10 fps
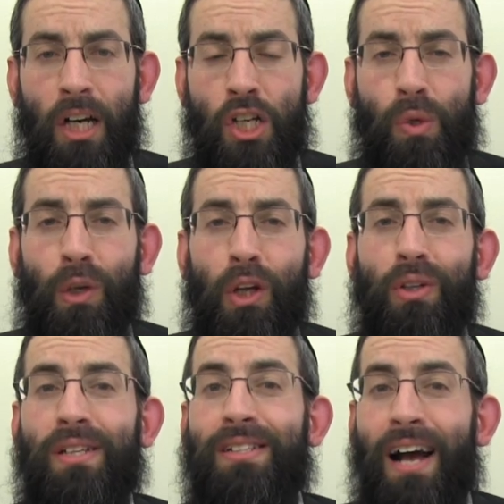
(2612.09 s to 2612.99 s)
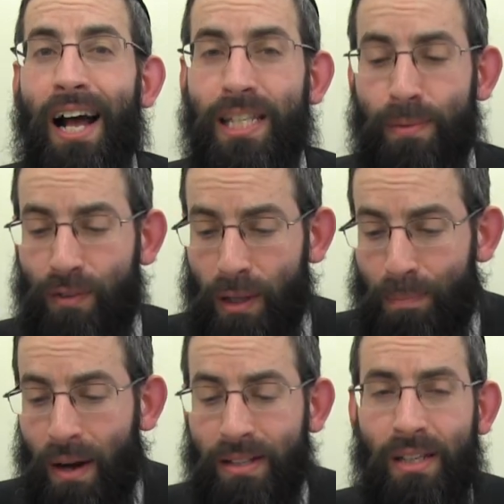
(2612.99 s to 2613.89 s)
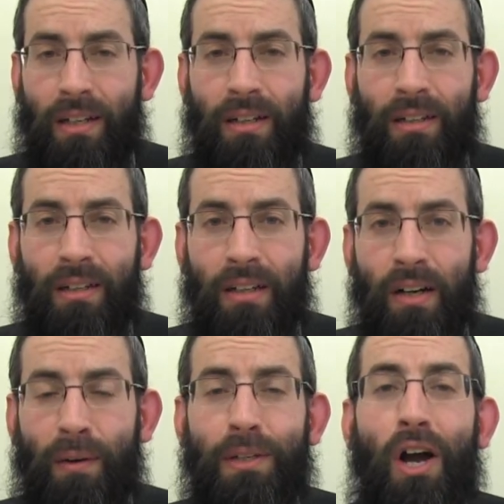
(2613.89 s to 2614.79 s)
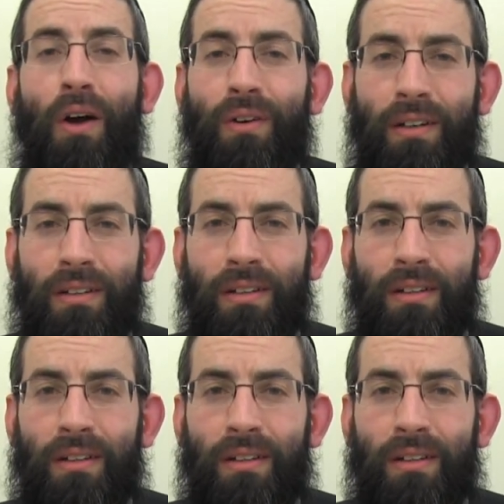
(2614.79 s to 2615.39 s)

So we learn this concept from the pasuk, from the Aron.